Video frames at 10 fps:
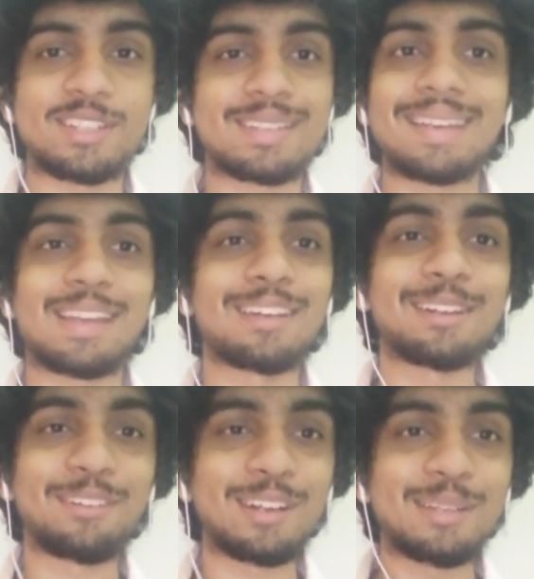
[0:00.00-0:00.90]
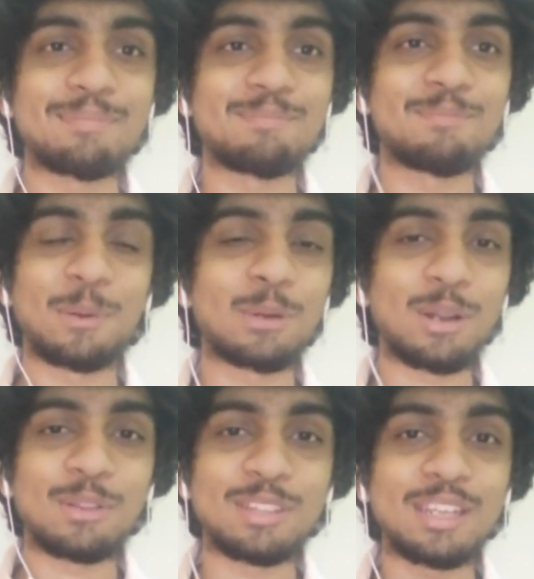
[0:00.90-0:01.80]
Like I literally wrote around
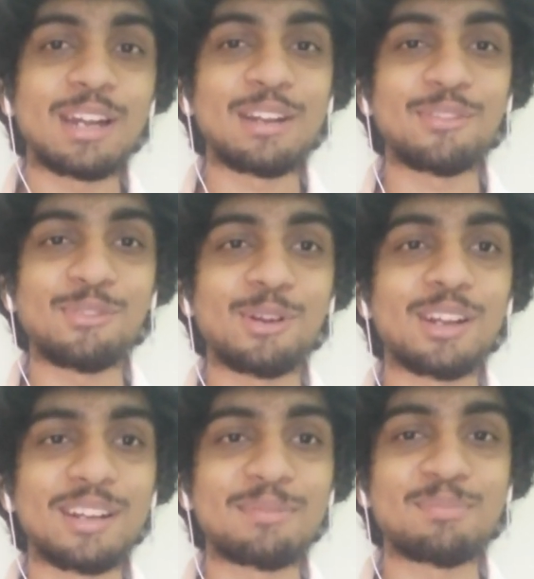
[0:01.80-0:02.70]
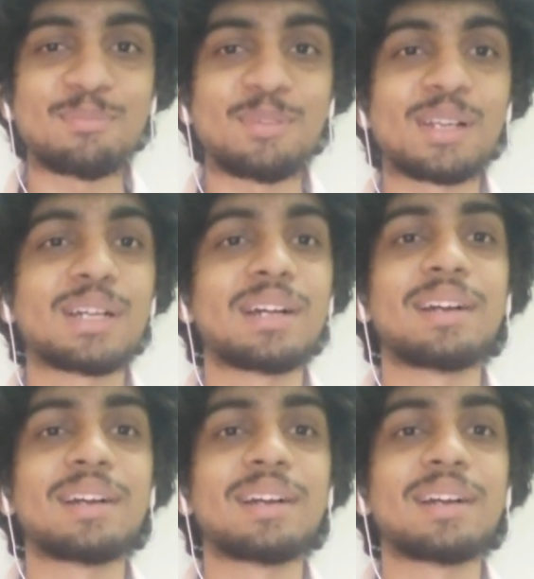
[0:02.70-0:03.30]
300, 400 uh,